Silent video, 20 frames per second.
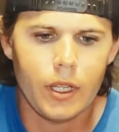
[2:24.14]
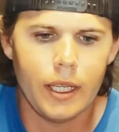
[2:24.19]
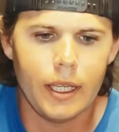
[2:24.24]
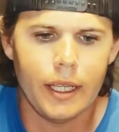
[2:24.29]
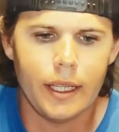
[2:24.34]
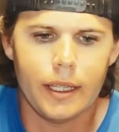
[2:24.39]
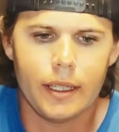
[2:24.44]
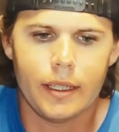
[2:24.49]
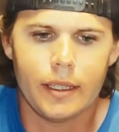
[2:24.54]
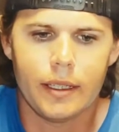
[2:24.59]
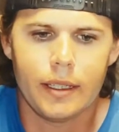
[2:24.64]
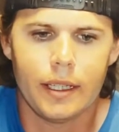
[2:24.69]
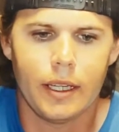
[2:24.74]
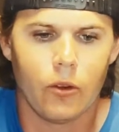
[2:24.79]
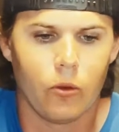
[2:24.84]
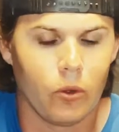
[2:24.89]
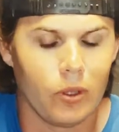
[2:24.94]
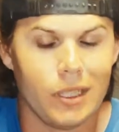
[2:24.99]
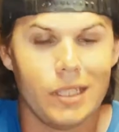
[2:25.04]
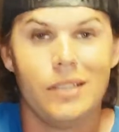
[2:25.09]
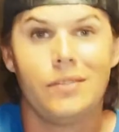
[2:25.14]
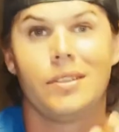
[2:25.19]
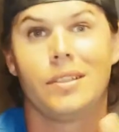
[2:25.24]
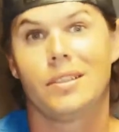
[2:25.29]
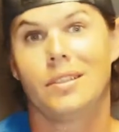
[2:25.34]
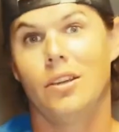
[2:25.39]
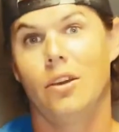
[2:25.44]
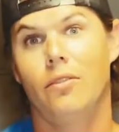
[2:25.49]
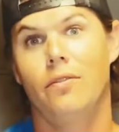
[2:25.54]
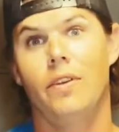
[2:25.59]
It relieves
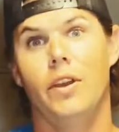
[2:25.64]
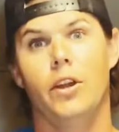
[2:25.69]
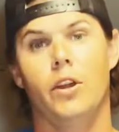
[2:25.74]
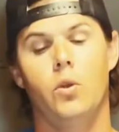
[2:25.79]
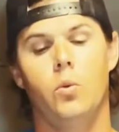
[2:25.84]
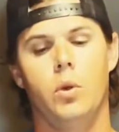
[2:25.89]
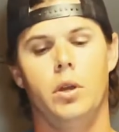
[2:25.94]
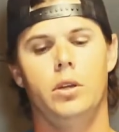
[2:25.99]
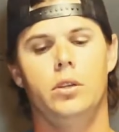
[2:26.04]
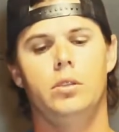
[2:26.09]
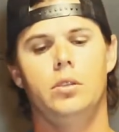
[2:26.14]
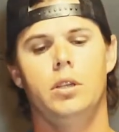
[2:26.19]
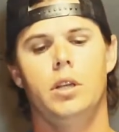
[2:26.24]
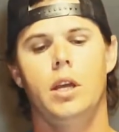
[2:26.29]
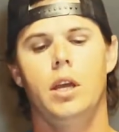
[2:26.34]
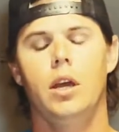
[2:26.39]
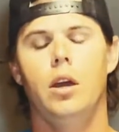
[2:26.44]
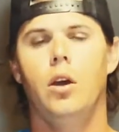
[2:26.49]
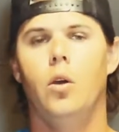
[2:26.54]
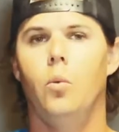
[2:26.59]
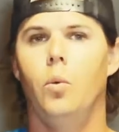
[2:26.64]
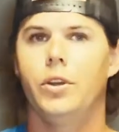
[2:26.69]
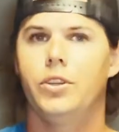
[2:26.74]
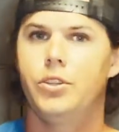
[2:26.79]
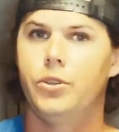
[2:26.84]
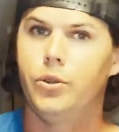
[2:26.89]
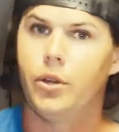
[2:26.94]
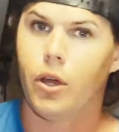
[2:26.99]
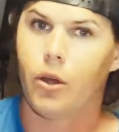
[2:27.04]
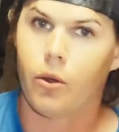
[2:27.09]
itself very well, on
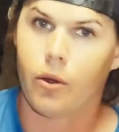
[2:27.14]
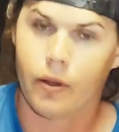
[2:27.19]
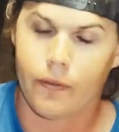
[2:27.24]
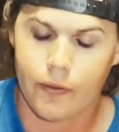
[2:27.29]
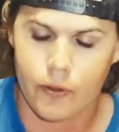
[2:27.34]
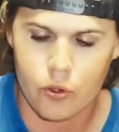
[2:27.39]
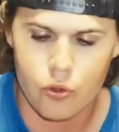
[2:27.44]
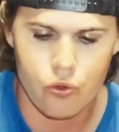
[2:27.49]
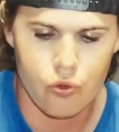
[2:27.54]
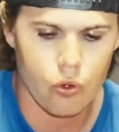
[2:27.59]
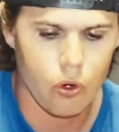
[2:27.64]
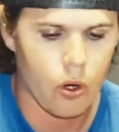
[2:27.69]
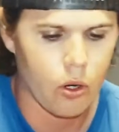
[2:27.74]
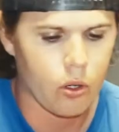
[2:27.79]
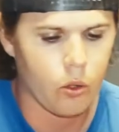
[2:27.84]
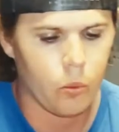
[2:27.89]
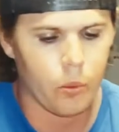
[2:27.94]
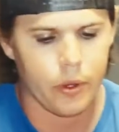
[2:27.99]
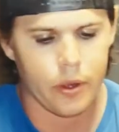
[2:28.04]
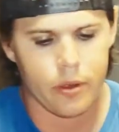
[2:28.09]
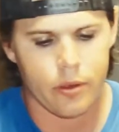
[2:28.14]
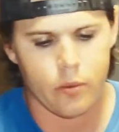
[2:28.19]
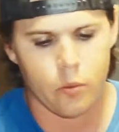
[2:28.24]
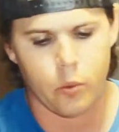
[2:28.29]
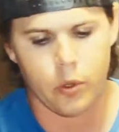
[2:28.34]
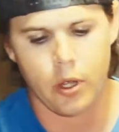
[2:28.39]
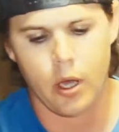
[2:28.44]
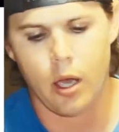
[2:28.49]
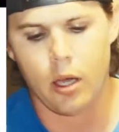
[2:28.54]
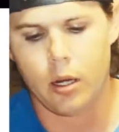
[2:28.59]
which, you know, if you struggle
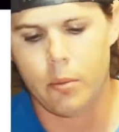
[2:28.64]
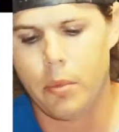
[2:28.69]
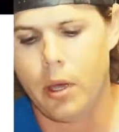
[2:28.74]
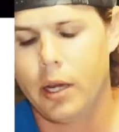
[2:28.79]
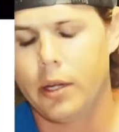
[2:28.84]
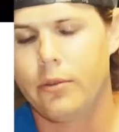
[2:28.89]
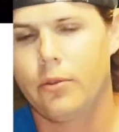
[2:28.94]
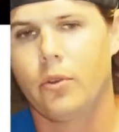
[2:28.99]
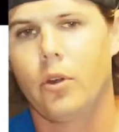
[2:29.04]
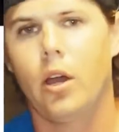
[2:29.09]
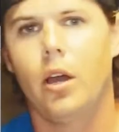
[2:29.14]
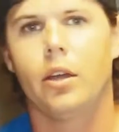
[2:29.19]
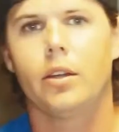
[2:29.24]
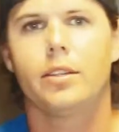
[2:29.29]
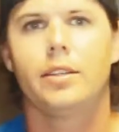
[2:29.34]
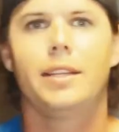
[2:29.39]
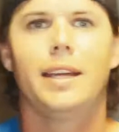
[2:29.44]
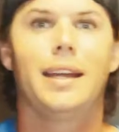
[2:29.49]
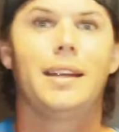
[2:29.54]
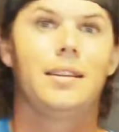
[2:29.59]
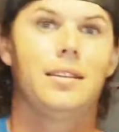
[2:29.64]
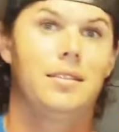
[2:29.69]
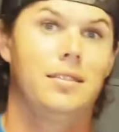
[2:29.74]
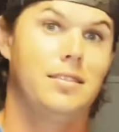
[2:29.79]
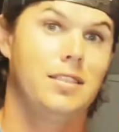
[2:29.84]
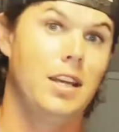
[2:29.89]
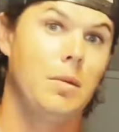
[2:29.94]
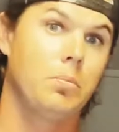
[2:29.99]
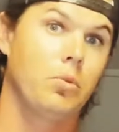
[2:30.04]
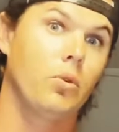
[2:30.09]
with hollow body frogs, that
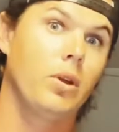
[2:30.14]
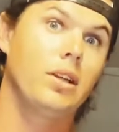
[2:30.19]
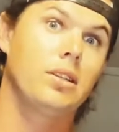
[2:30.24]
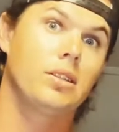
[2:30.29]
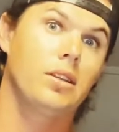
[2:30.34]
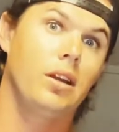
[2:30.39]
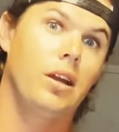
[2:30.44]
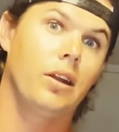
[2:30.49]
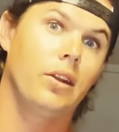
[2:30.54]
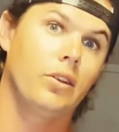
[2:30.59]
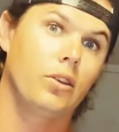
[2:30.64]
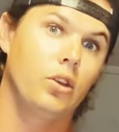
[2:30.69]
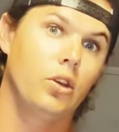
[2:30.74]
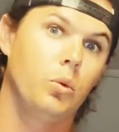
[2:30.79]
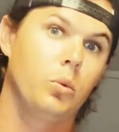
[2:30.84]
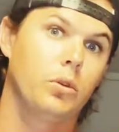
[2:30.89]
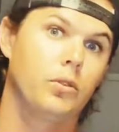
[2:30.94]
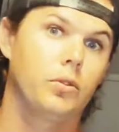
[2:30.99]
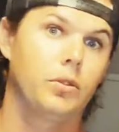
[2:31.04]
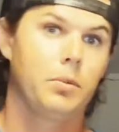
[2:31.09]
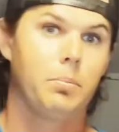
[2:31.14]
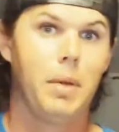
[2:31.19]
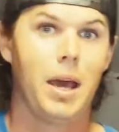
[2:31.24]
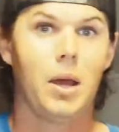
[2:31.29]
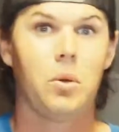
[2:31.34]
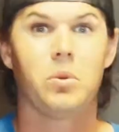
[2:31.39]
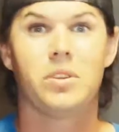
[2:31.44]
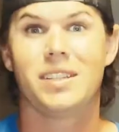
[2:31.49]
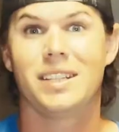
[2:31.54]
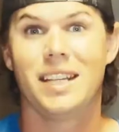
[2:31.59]
separates a lot of the good ones from the
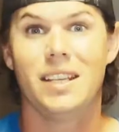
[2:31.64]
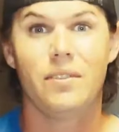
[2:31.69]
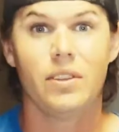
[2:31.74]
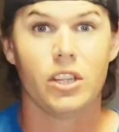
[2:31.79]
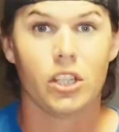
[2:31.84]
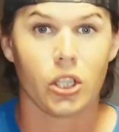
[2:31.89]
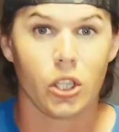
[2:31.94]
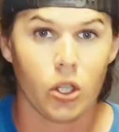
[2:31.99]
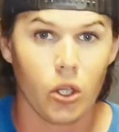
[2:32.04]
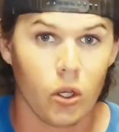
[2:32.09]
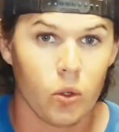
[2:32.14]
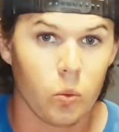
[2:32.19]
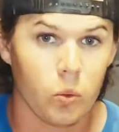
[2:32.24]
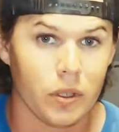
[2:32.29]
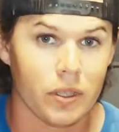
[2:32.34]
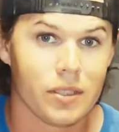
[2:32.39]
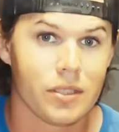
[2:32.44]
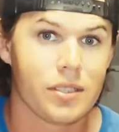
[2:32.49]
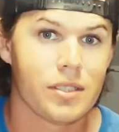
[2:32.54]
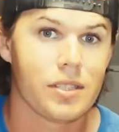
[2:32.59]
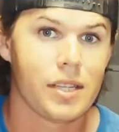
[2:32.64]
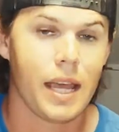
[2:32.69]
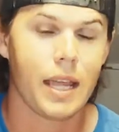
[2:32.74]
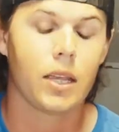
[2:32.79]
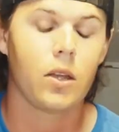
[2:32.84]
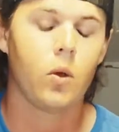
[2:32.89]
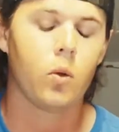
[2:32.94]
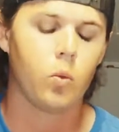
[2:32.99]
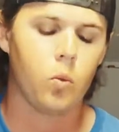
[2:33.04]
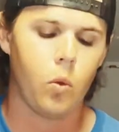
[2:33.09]
bad ones. And even the good ones
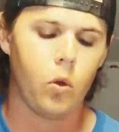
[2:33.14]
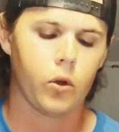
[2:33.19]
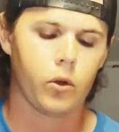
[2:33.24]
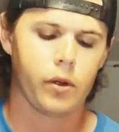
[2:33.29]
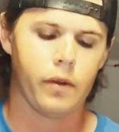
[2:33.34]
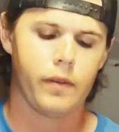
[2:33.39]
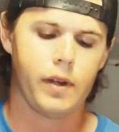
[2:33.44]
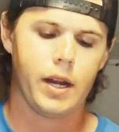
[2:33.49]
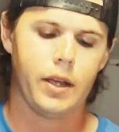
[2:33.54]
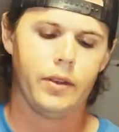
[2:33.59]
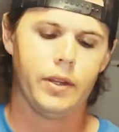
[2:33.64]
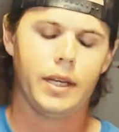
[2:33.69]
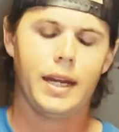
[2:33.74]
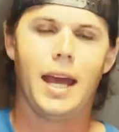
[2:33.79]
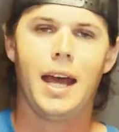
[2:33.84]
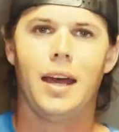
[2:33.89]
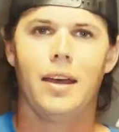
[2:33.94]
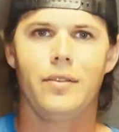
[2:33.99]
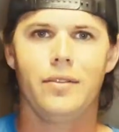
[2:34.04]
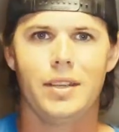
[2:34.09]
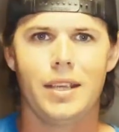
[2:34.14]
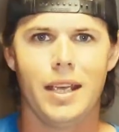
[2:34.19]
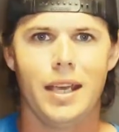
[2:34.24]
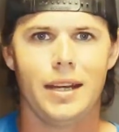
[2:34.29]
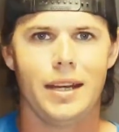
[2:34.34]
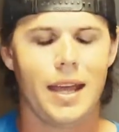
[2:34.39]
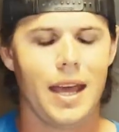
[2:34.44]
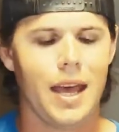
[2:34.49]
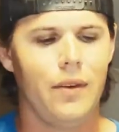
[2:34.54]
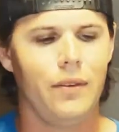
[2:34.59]
take on water every now and then. I have
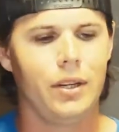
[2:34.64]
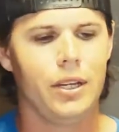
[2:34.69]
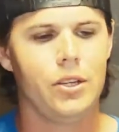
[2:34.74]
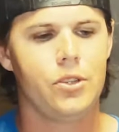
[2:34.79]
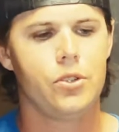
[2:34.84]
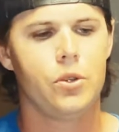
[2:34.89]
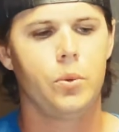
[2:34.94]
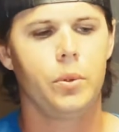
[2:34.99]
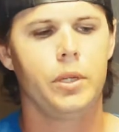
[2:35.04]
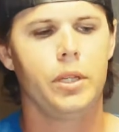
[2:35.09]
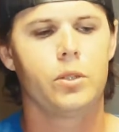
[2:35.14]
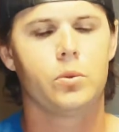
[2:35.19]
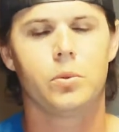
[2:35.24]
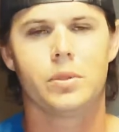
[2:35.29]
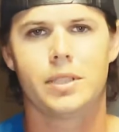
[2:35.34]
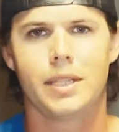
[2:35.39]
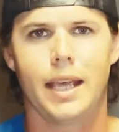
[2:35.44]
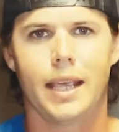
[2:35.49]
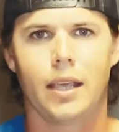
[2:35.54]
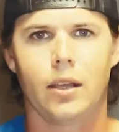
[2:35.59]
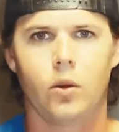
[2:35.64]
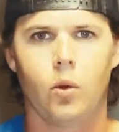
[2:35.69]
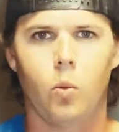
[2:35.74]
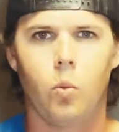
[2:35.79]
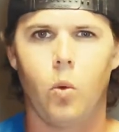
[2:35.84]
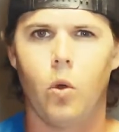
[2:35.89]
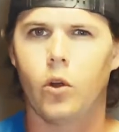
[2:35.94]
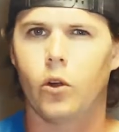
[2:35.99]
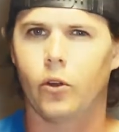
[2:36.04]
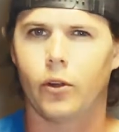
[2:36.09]
yet to have an issue with this one taking
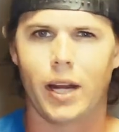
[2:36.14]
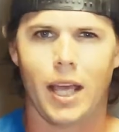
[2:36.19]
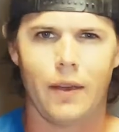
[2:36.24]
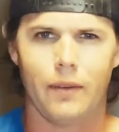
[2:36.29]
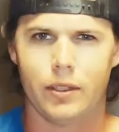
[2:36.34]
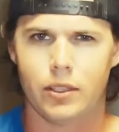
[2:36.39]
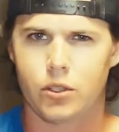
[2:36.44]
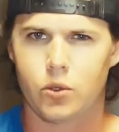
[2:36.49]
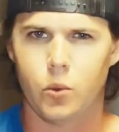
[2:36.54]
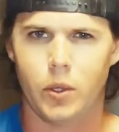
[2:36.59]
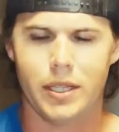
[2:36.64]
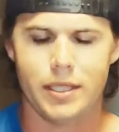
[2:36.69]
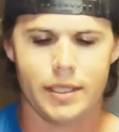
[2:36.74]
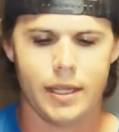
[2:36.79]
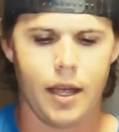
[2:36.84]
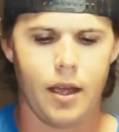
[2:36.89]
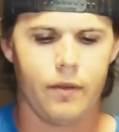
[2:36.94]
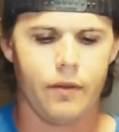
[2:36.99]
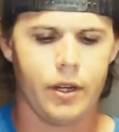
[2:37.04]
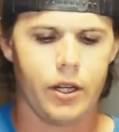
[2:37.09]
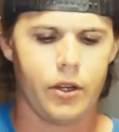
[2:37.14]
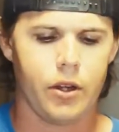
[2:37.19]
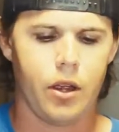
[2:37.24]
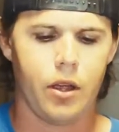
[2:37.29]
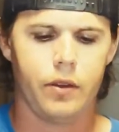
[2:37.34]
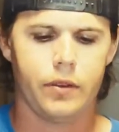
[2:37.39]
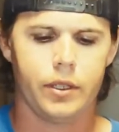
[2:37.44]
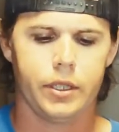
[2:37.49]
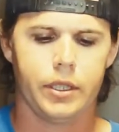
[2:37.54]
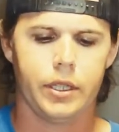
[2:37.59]
on water and having to squeeze it out very
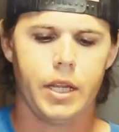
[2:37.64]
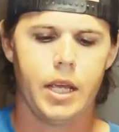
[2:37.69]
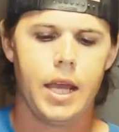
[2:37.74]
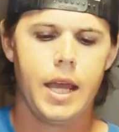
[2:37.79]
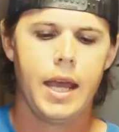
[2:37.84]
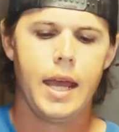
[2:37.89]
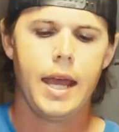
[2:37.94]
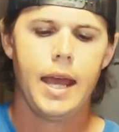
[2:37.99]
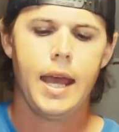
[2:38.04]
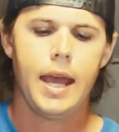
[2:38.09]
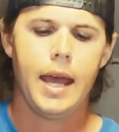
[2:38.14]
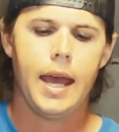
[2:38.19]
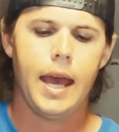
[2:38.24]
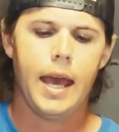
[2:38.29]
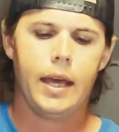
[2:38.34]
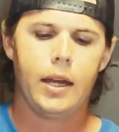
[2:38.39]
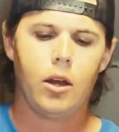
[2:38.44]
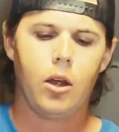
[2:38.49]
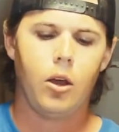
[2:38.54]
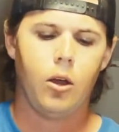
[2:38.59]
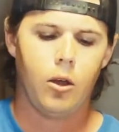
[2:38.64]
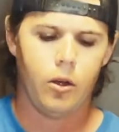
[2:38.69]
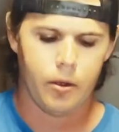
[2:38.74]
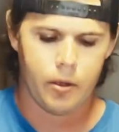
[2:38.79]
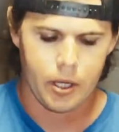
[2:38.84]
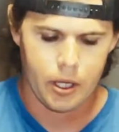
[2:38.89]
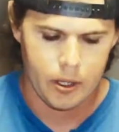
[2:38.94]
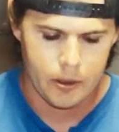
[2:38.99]
often at all.